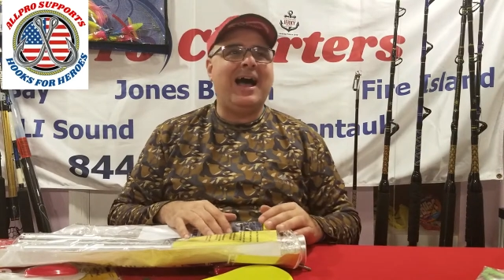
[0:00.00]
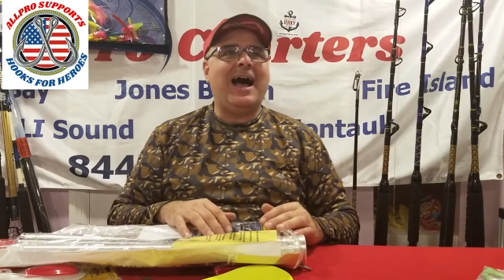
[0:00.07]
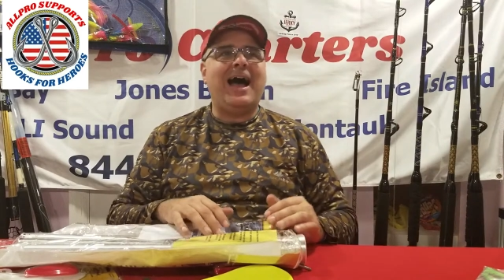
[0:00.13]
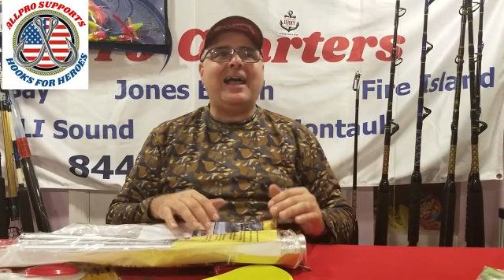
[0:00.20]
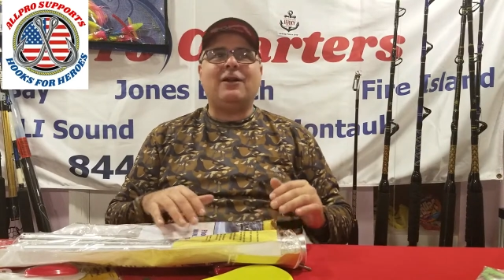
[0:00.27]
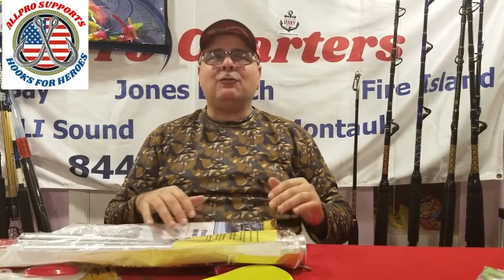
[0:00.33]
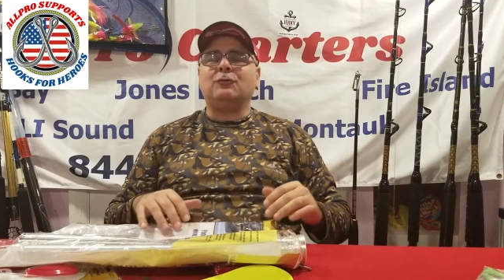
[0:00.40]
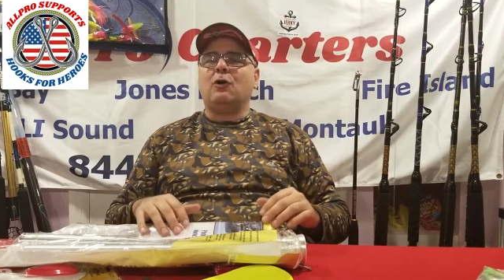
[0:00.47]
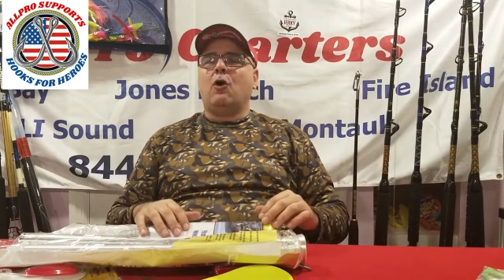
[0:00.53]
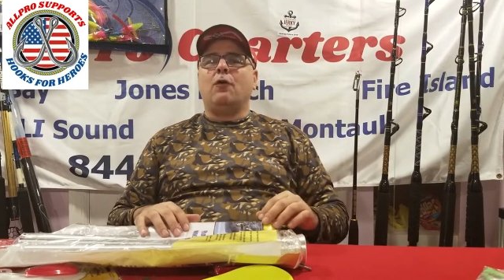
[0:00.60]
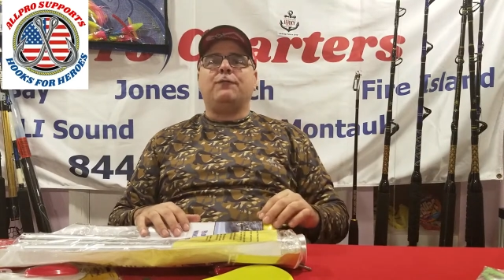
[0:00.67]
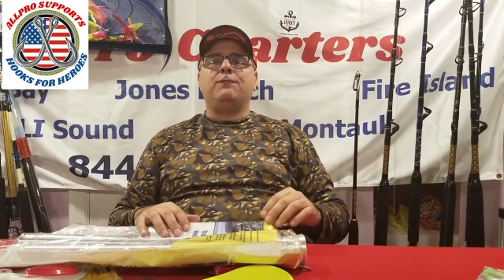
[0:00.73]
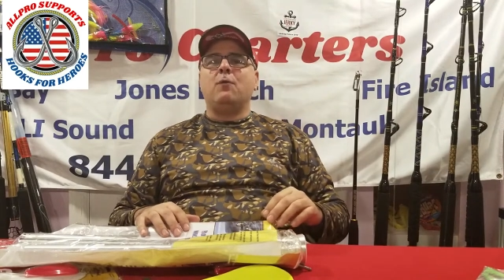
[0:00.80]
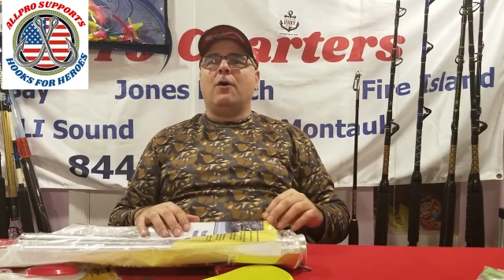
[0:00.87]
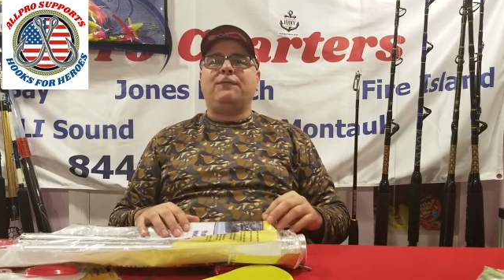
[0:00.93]
I don't know
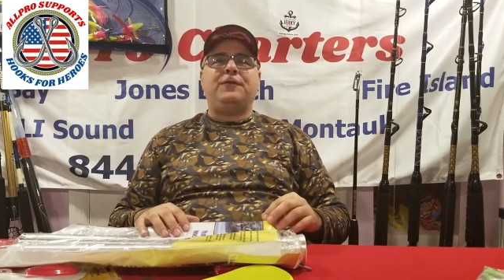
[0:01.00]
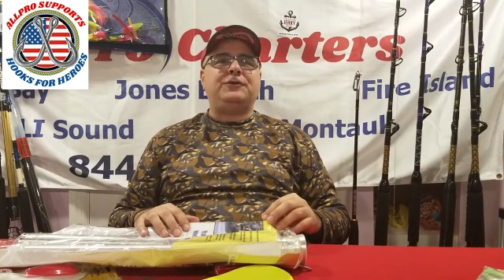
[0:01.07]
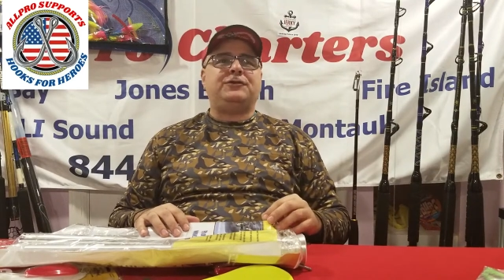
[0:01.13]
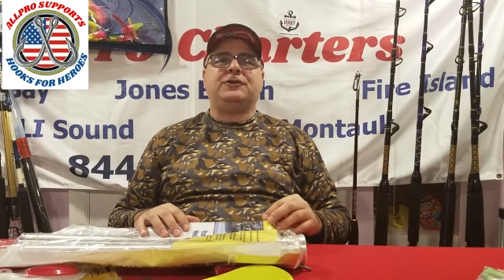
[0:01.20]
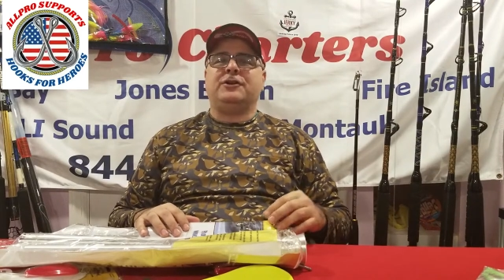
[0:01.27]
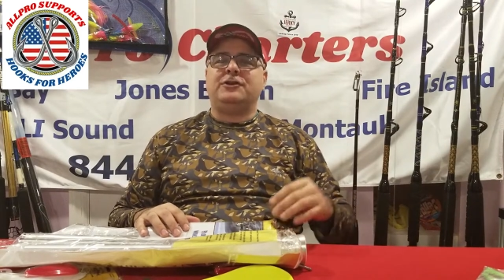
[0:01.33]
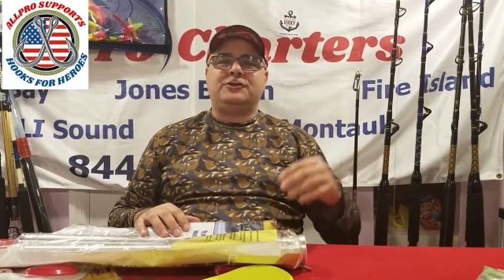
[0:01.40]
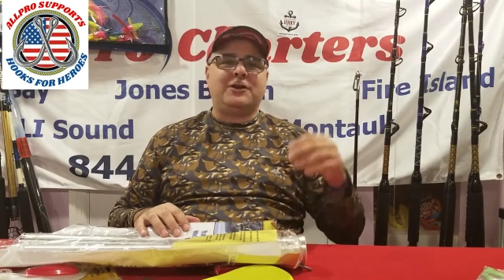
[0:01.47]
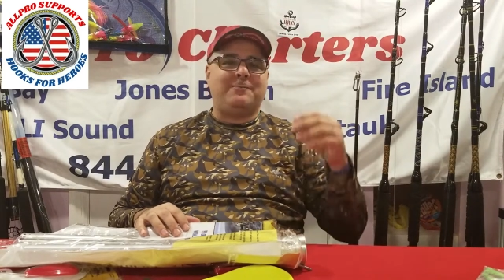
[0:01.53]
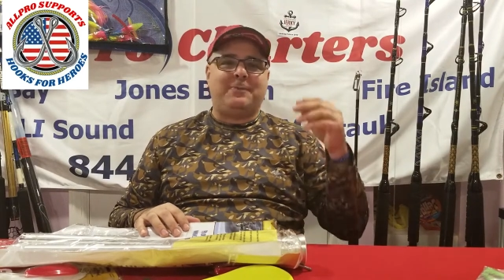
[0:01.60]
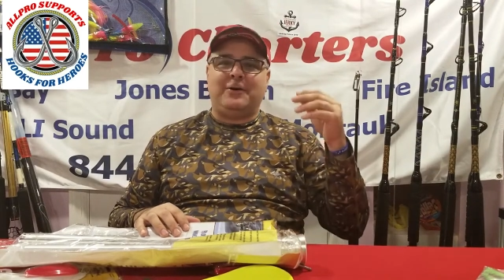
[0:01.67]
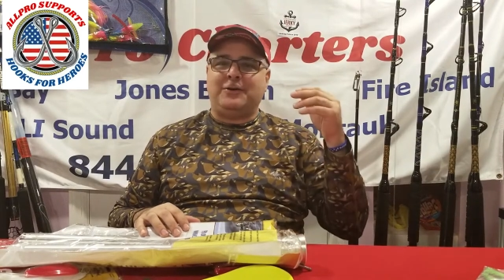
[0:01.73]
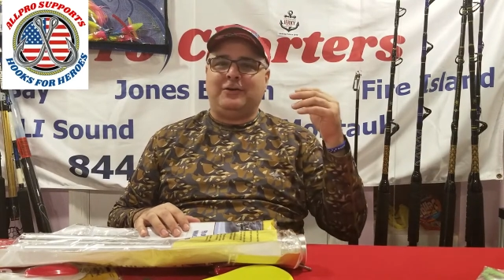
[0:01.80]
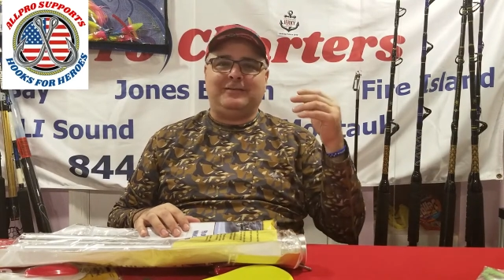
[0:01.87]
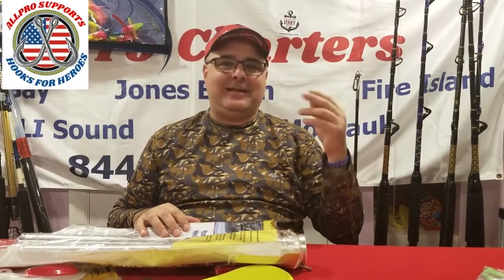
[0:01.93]
if more fish are going to jump
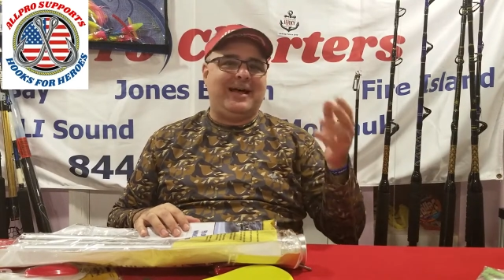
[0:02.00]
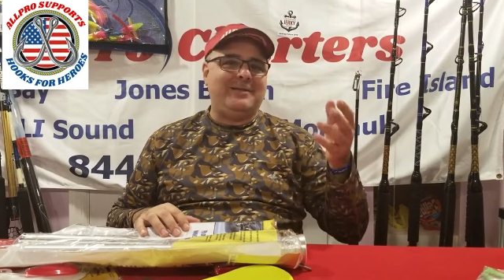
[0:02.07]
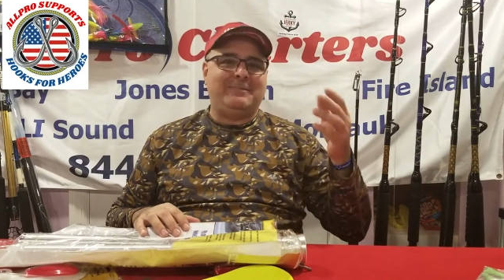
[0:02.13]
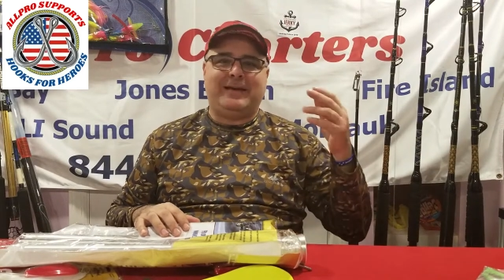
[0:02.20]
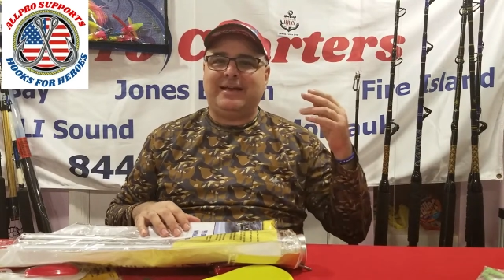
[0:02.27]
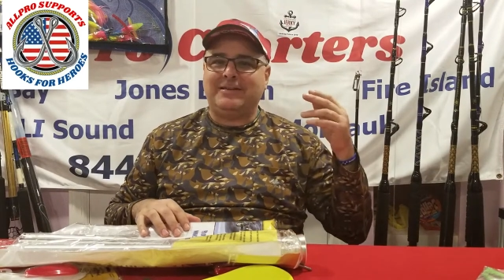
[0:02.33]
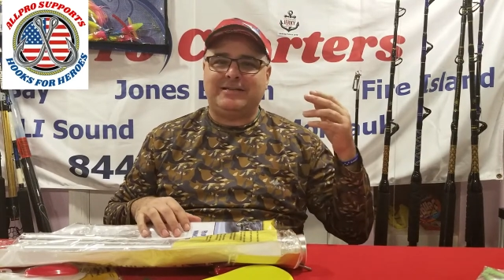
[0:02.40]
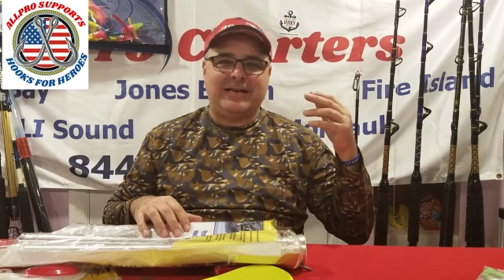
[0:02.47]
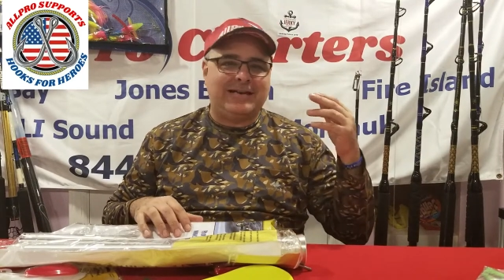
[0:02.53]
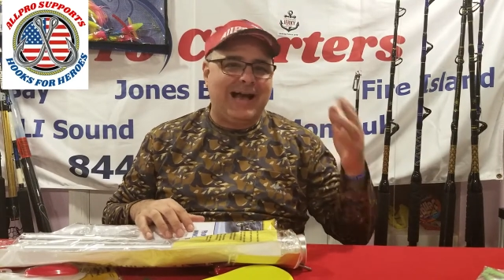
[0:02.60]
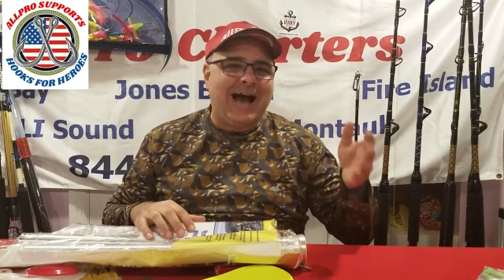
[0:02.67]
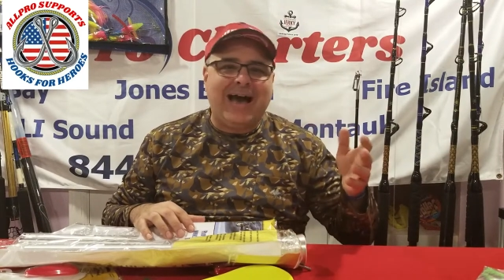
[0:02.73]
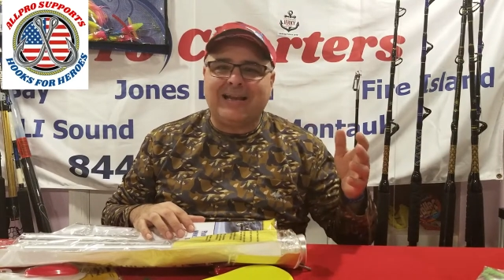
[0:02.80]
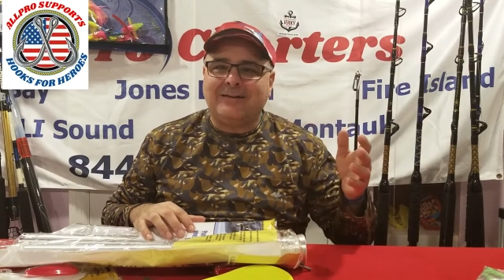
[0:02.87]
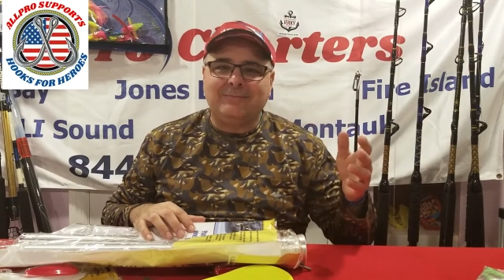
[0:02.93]
on your line because you
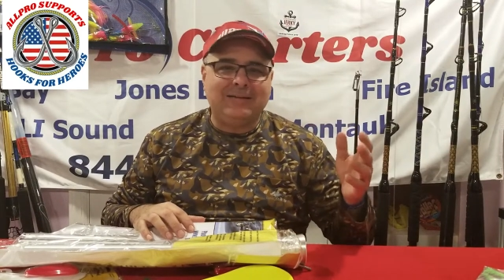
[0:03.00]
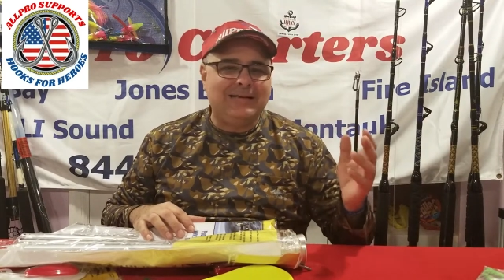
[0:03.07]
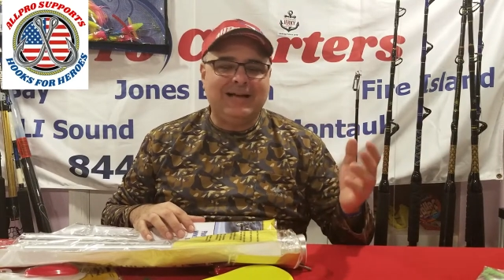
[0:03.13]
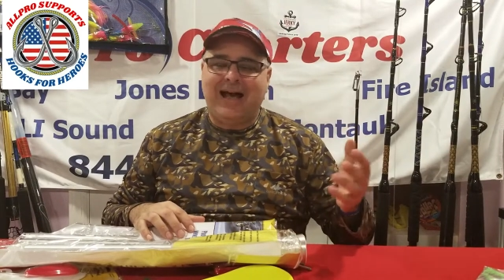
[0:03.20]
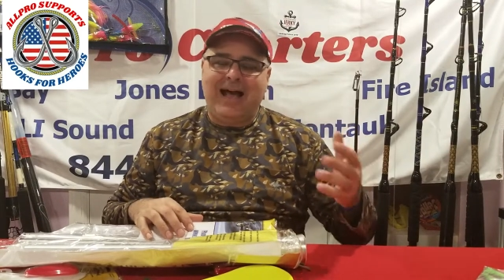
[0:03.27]
got them.